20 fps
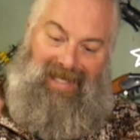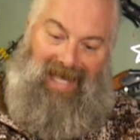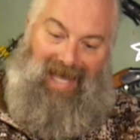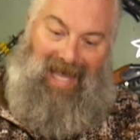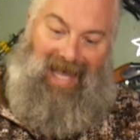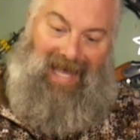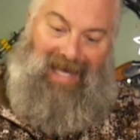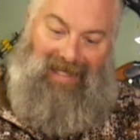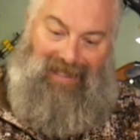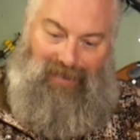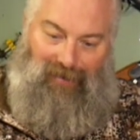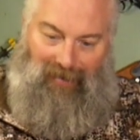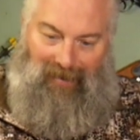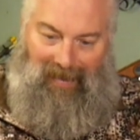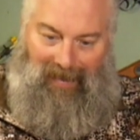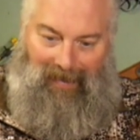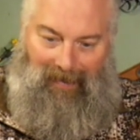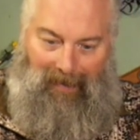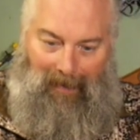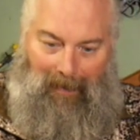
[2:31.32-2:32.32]

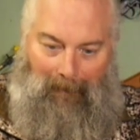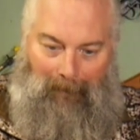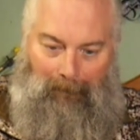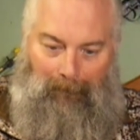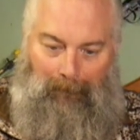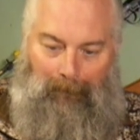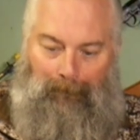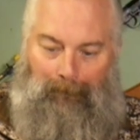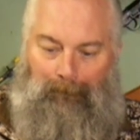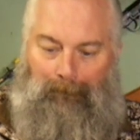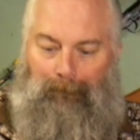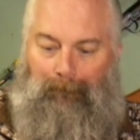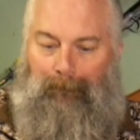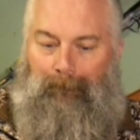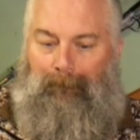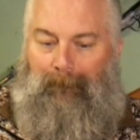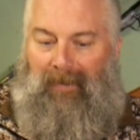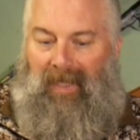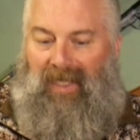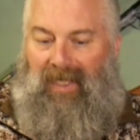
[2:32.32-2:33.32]
accurate
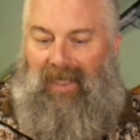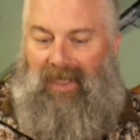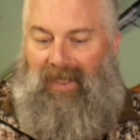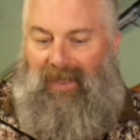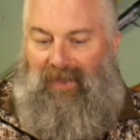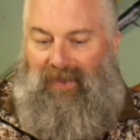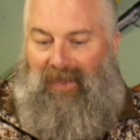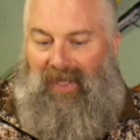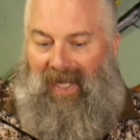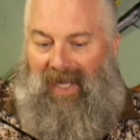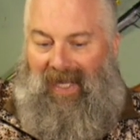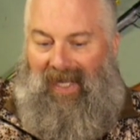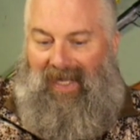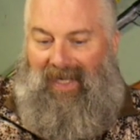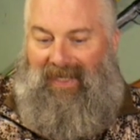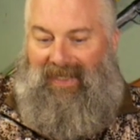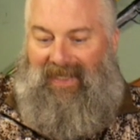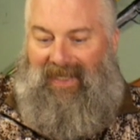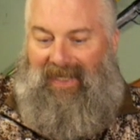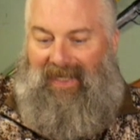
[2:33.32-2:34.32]

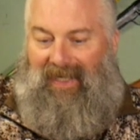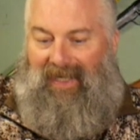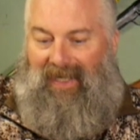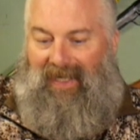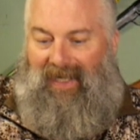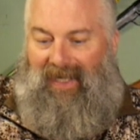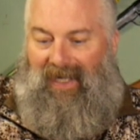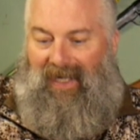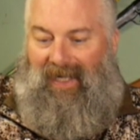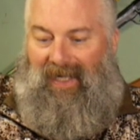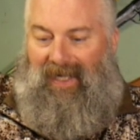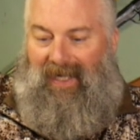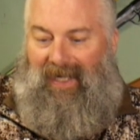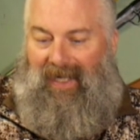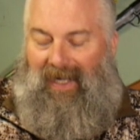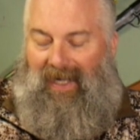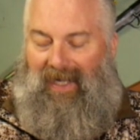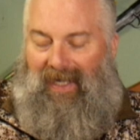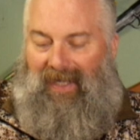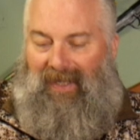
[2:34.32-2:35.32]
that
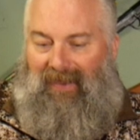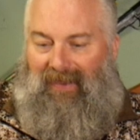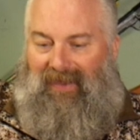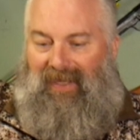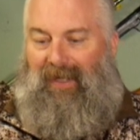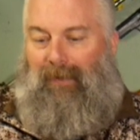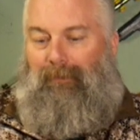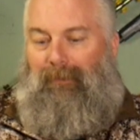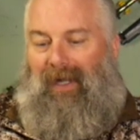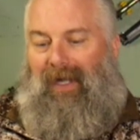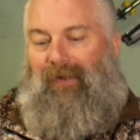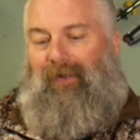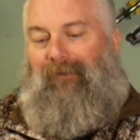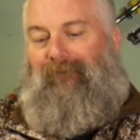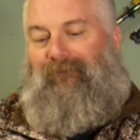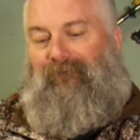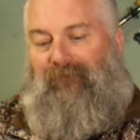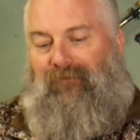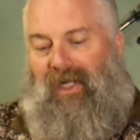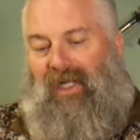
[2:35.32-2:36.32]
the amount
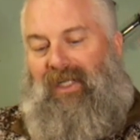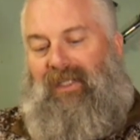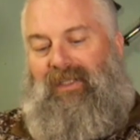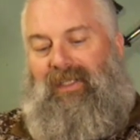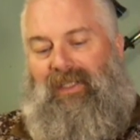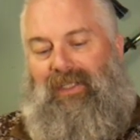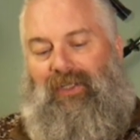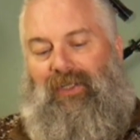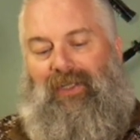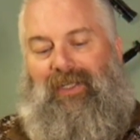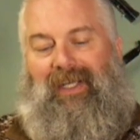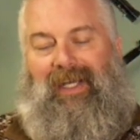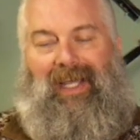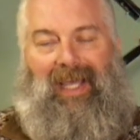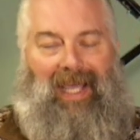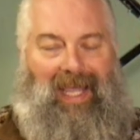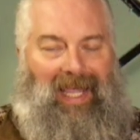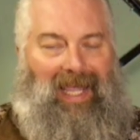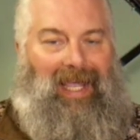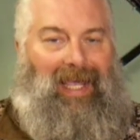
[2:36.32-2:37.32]
of fun that you're going to
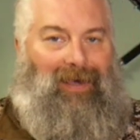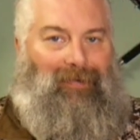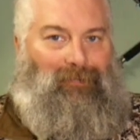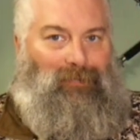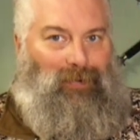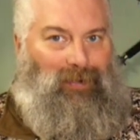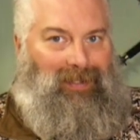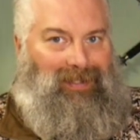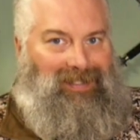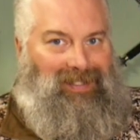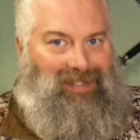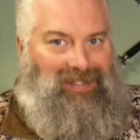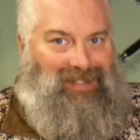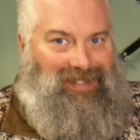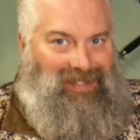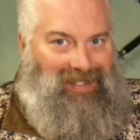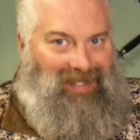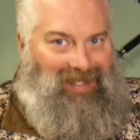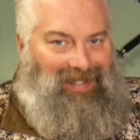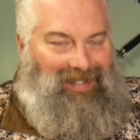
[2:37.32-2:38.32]
have with this
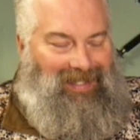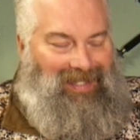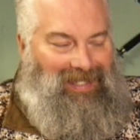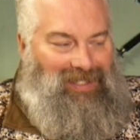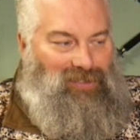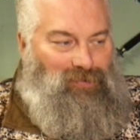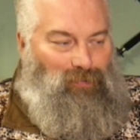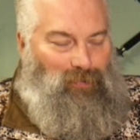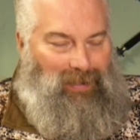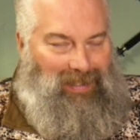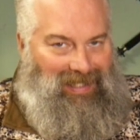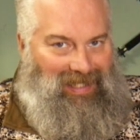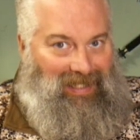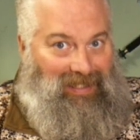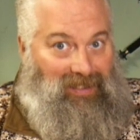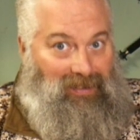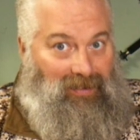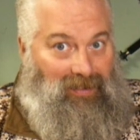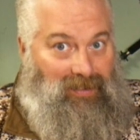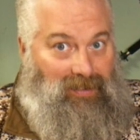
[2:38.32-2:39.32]
gun is
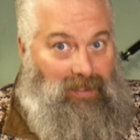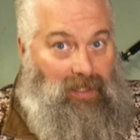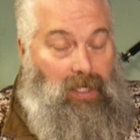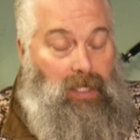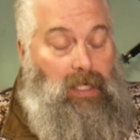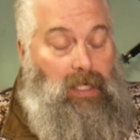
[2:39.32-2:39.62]
ridiculous.